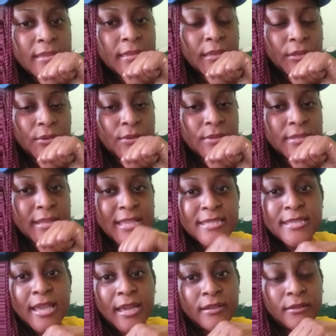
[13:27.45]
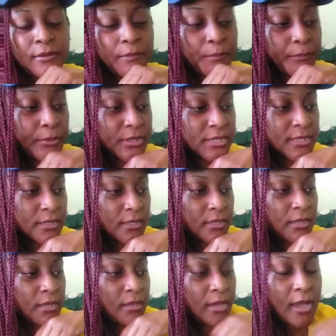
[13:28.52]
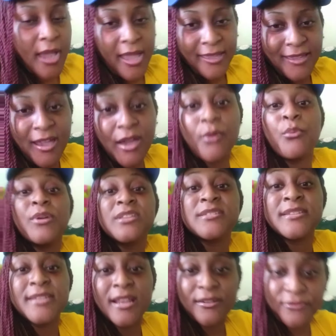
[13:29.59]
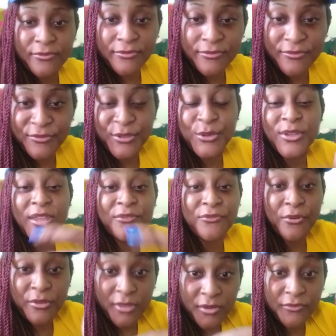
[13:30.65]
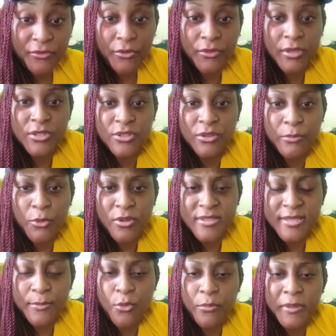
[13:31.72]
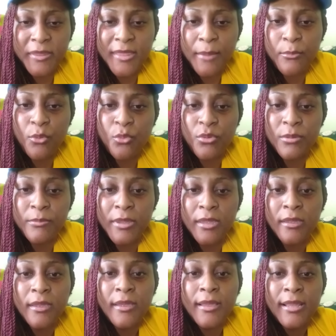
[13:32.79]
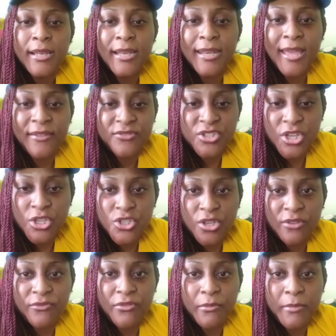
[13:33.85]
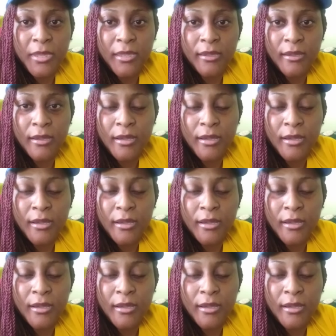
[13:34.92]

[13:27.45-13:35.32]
That's sad. But I can't wait to delve, get further and further into the book, because I'm hoping that book will be life-changing for me.